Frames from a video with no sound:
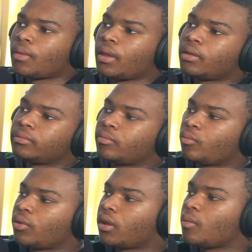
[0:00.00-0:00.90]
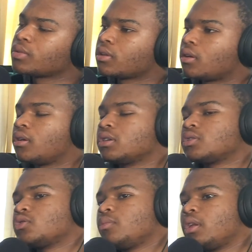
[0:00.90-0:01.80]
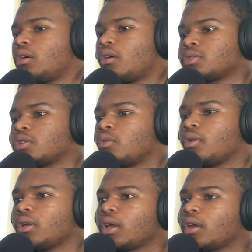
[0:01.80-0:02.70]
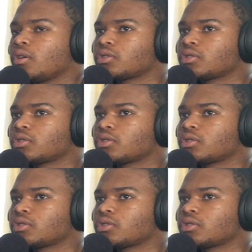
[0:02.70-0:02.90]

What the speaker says: And when it comes to social media also, it